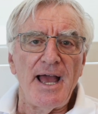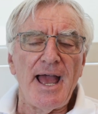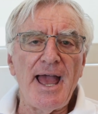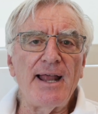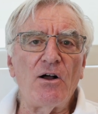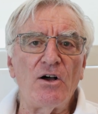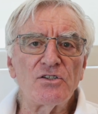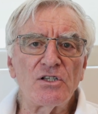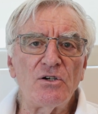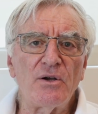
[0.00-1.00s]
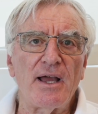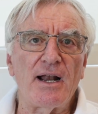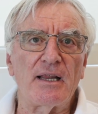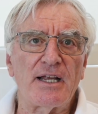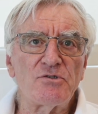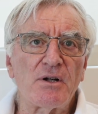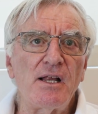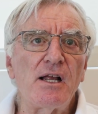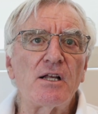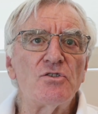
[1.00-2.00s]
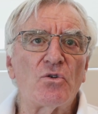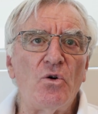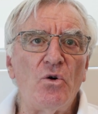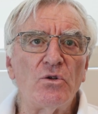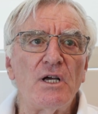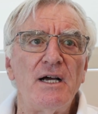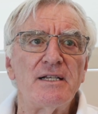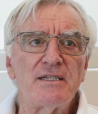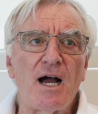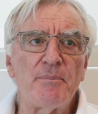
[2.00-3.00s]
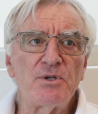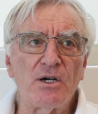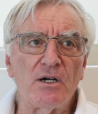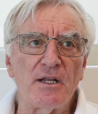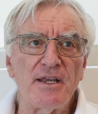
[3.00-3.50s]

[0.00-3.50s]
and also an electrically controlled top turret.